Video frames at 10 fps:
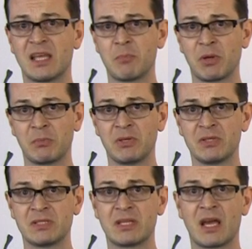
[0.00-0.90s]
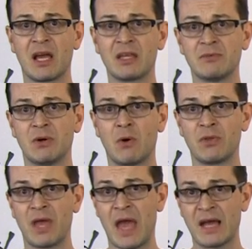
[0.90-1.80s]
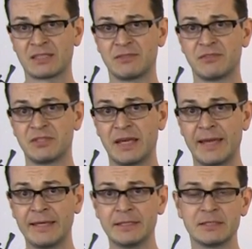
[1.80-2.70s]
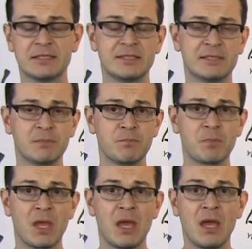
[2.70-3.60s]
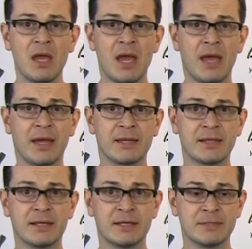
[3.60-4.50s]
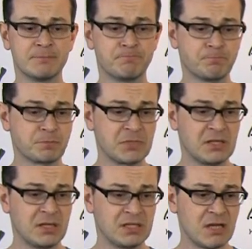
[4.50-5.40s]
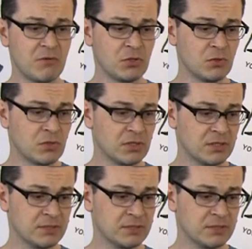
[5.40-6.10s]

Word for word: Sniper build that I had on X58 system. And um, let's have a look.